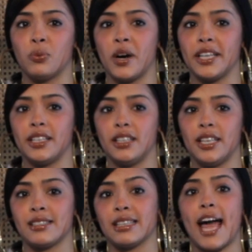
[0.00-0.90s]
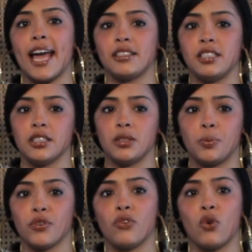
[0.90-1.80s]
what it's like to
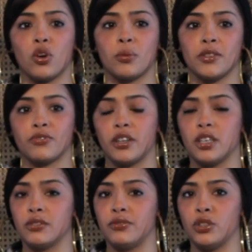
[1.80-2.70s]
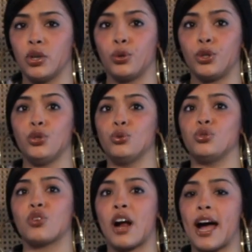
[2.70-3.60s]
perform in front of
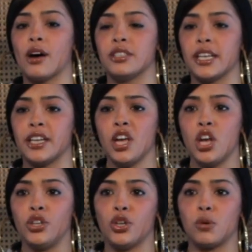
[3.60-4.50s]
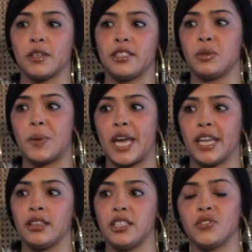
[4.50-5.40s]
huge crowds and
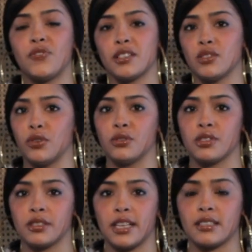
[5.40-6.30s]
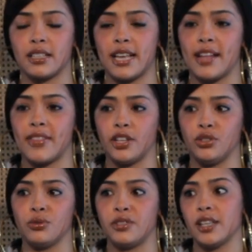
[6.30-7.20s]
participate in these festivals and things like that that
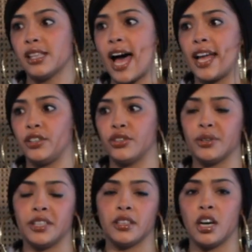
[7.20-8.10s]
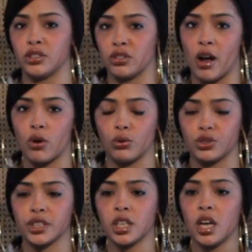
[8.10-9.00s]
you see a lot in the underground
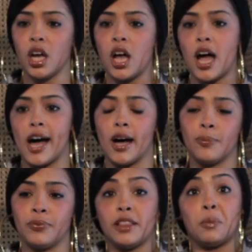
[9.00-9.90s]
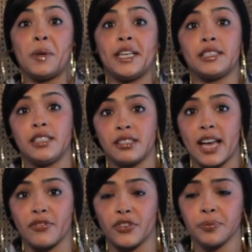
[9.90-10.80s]
culture. Then the BET
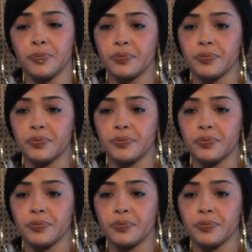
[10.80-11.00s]
Cypher,